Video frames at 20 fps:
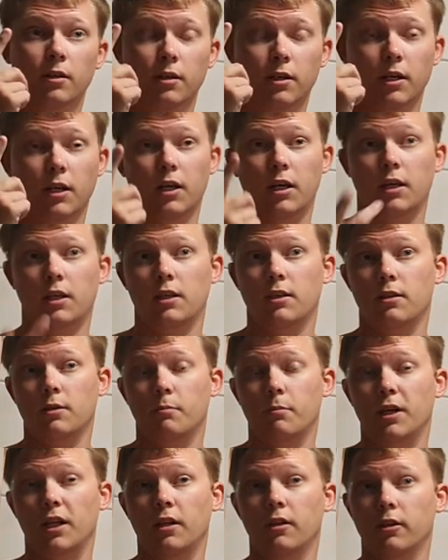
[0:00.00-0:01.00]
uh, hit the
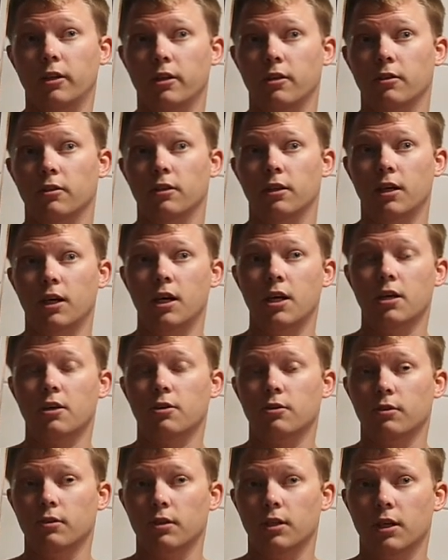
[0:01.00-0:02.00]
bell
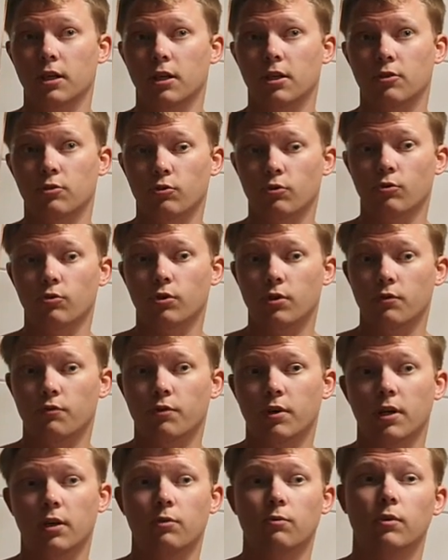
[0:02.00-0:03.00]
icon and get
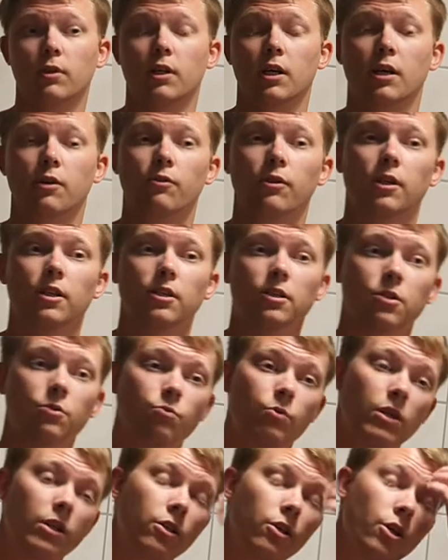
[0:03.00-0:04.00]
notified when I release
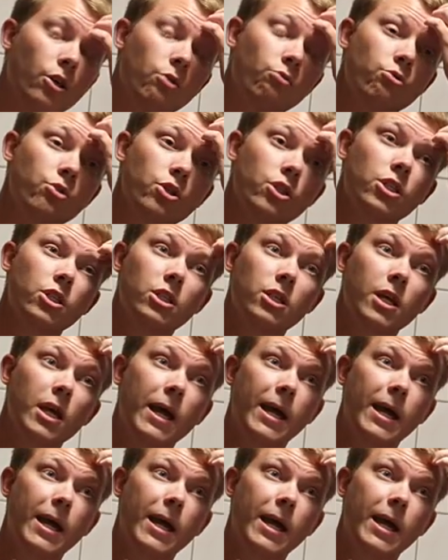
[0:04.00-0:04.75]
videos.